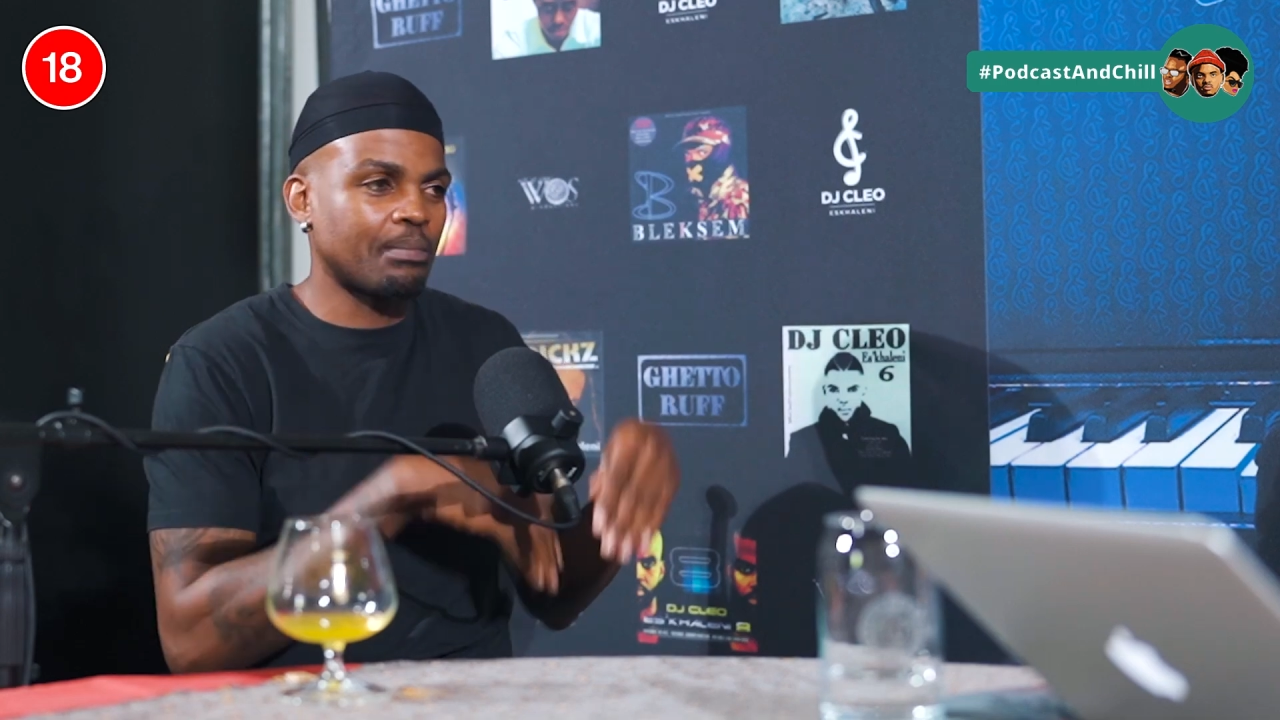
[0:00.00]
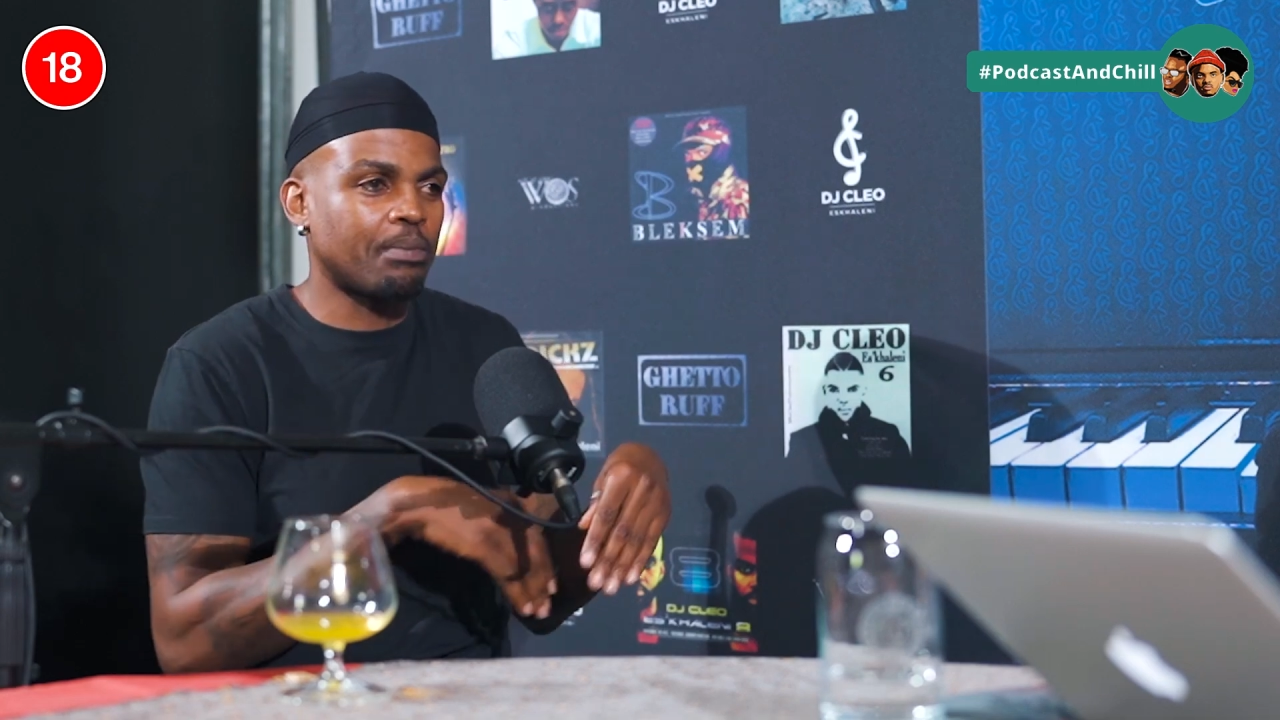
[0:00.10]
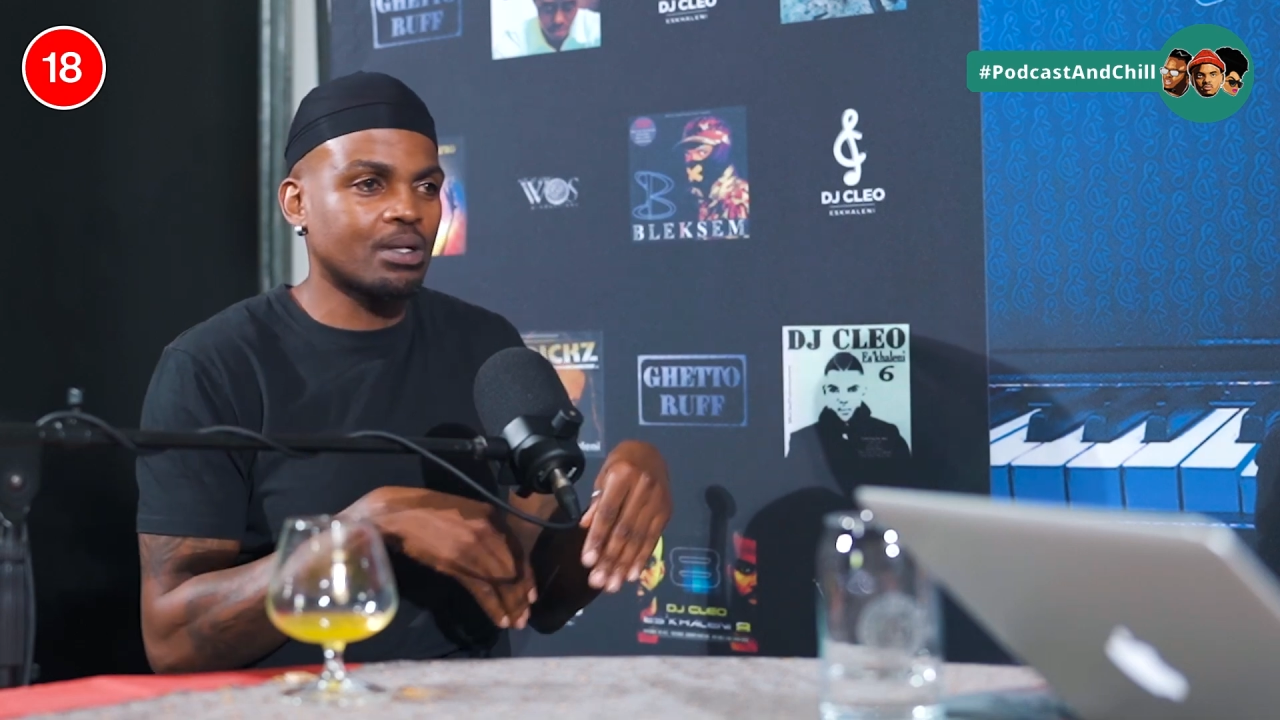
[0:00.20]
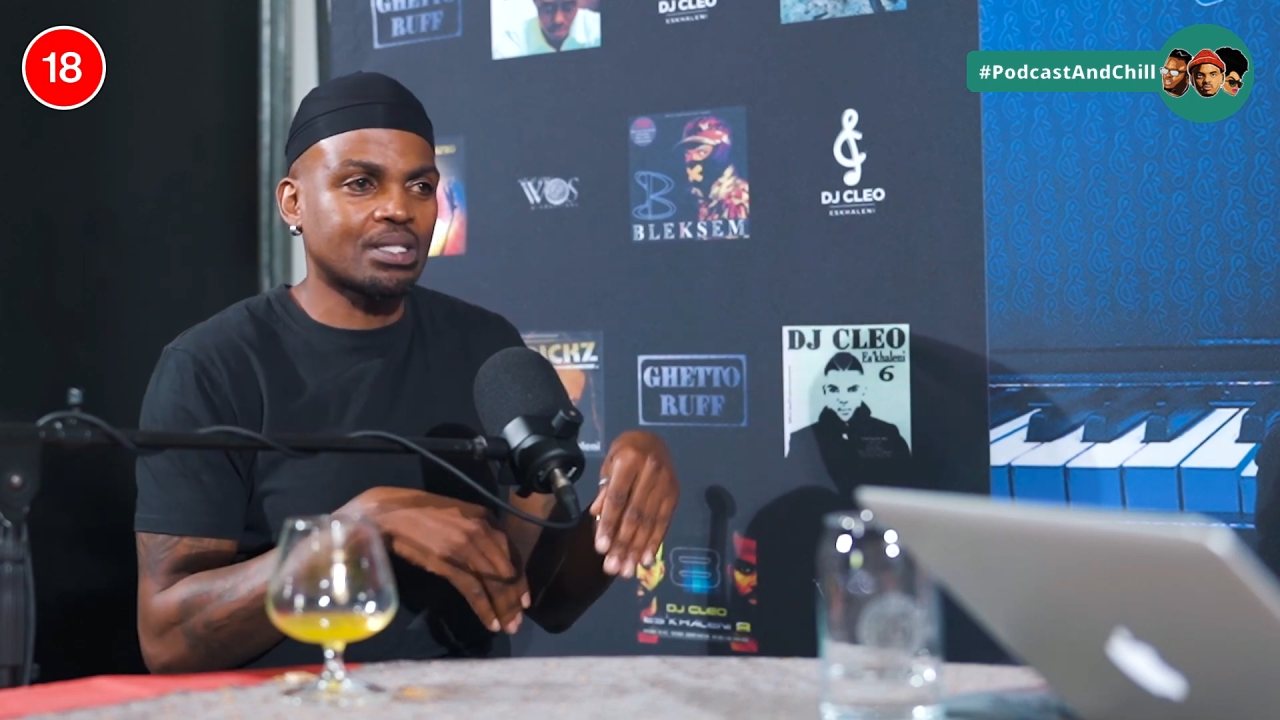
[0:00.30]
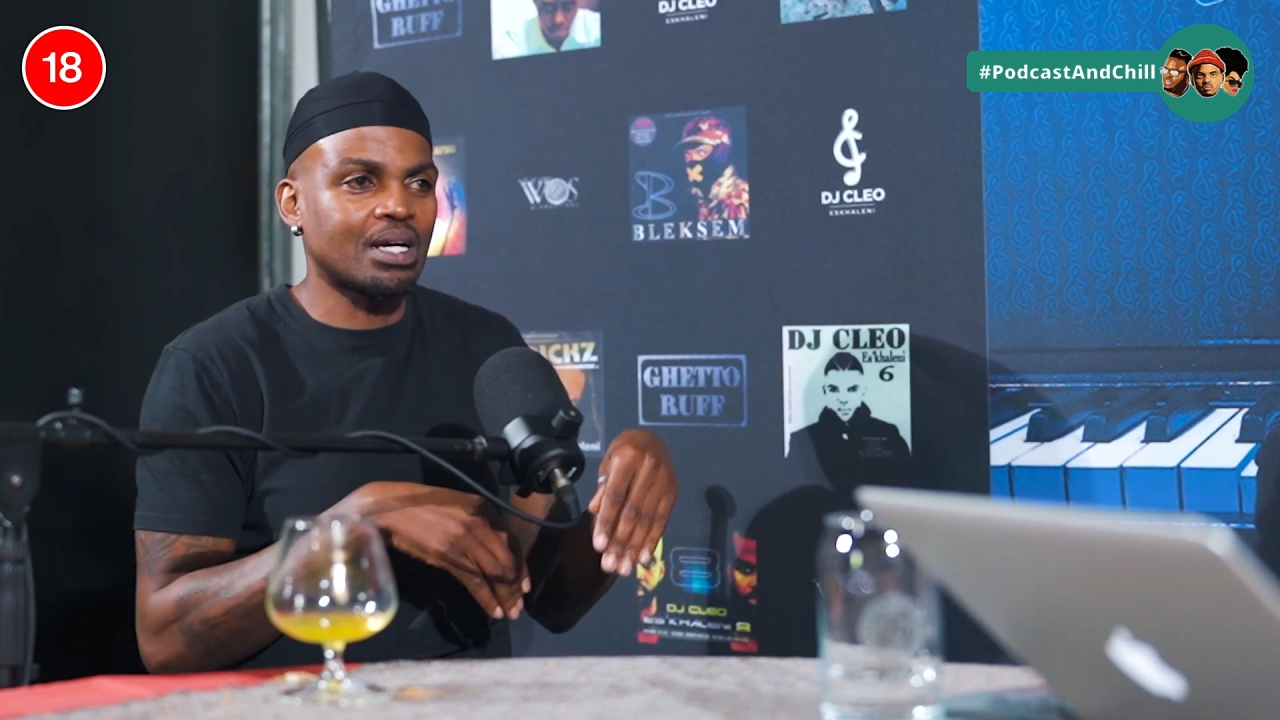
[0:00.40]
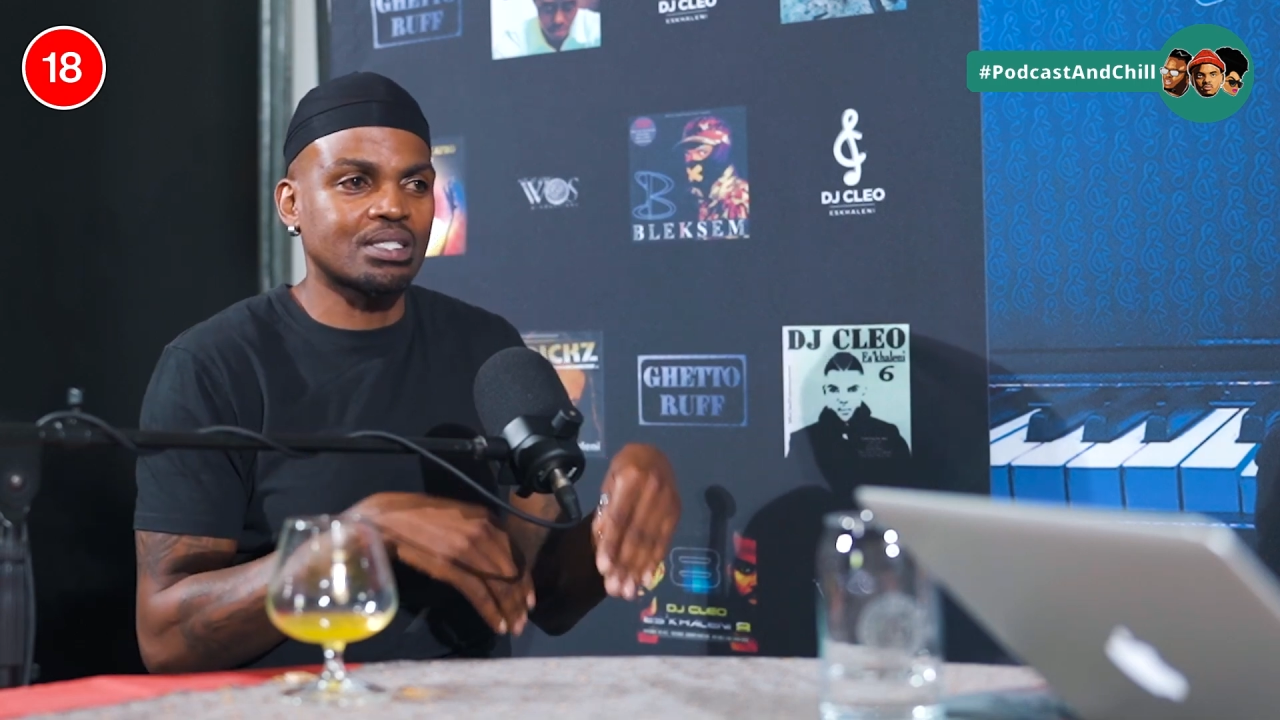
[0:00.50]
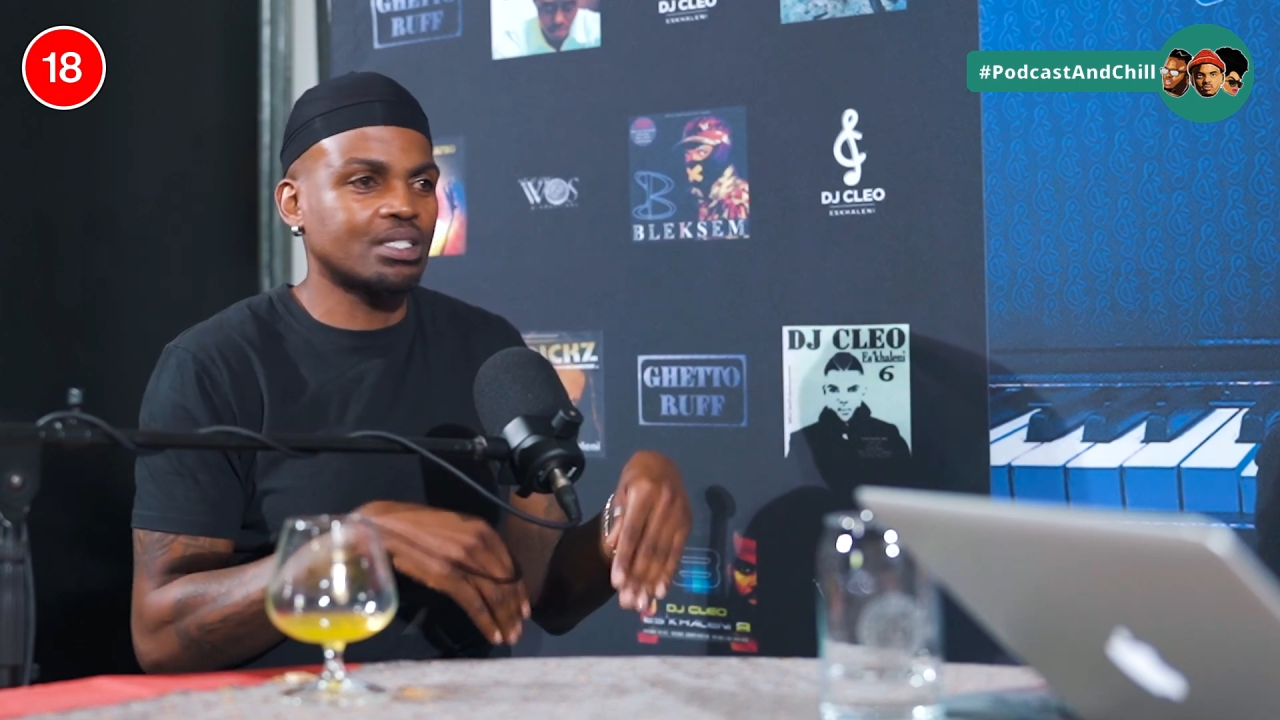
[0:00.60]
podcast